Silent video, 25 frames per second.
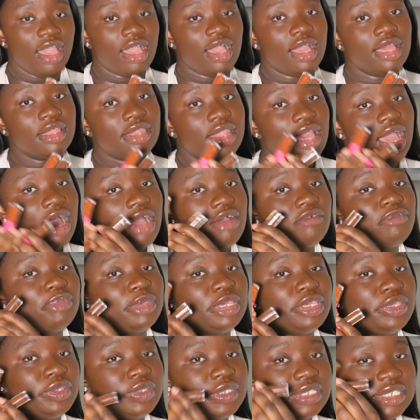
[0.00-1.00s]
And I've
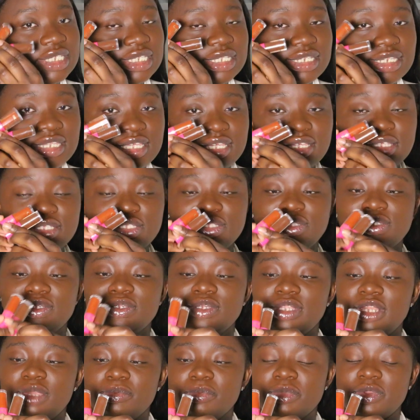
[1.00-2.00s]
been using these
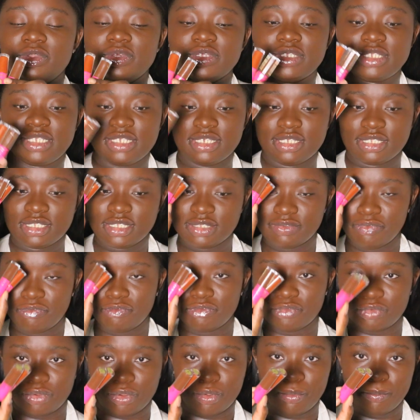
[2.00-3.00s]
two lip glosses
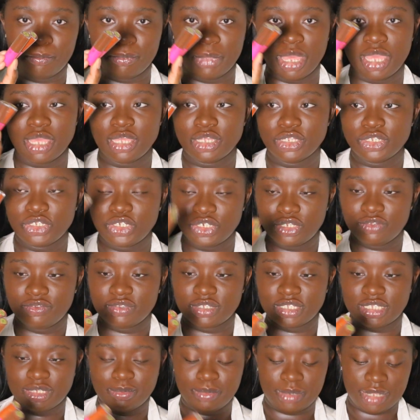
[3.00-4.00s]
from
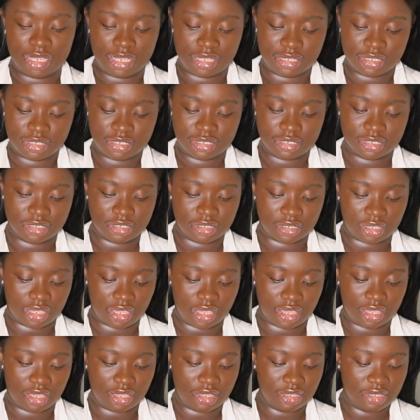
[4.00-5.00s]
Juvia's Place.
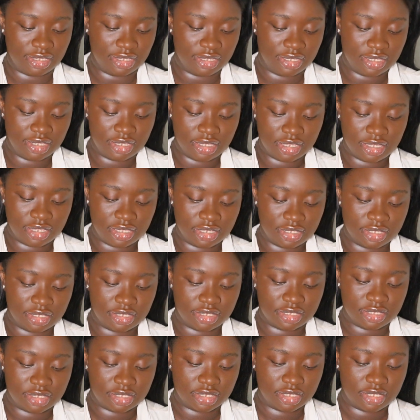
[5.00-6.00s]
Okay,
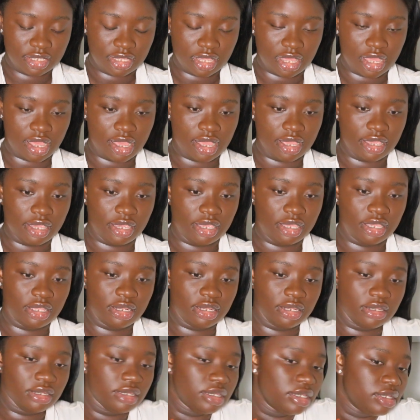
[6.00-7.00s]
I
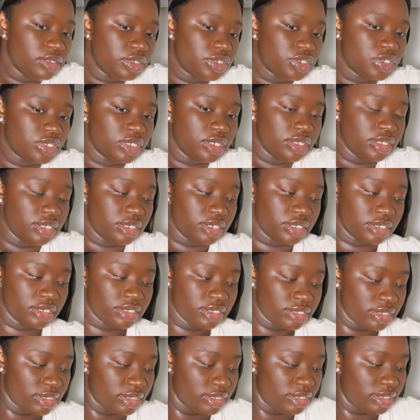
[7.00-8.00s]
literally
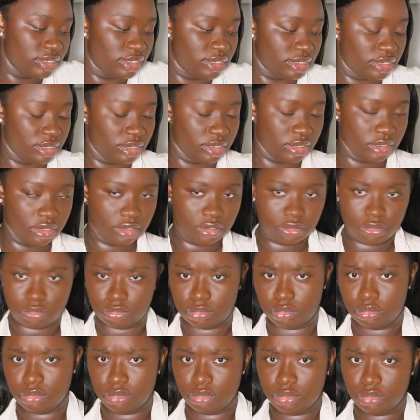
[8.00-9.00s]
just,
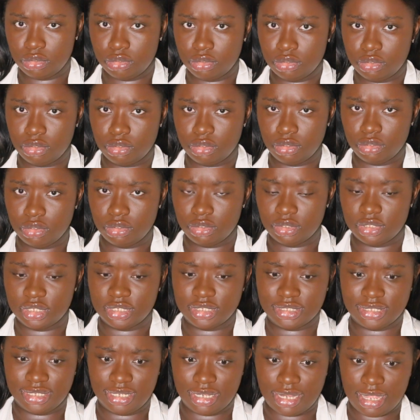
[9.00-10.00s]
oh,
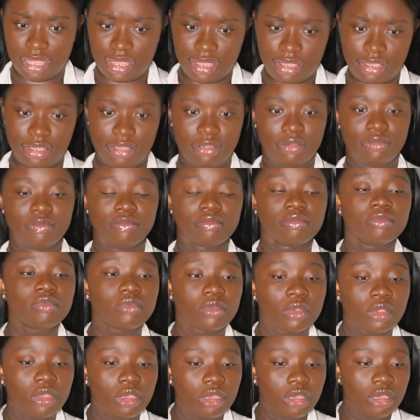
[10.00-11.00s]
this light
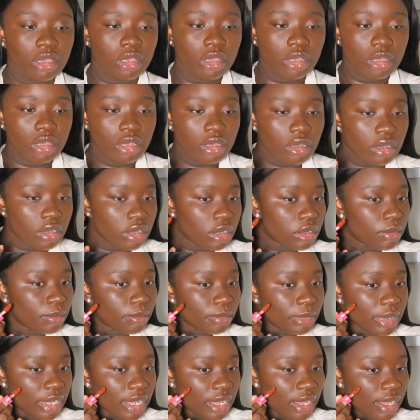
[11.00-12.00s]

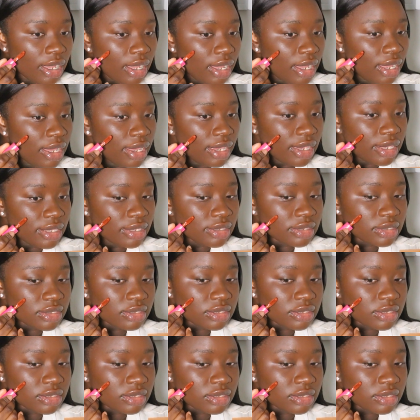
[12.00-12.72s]
on my eyes.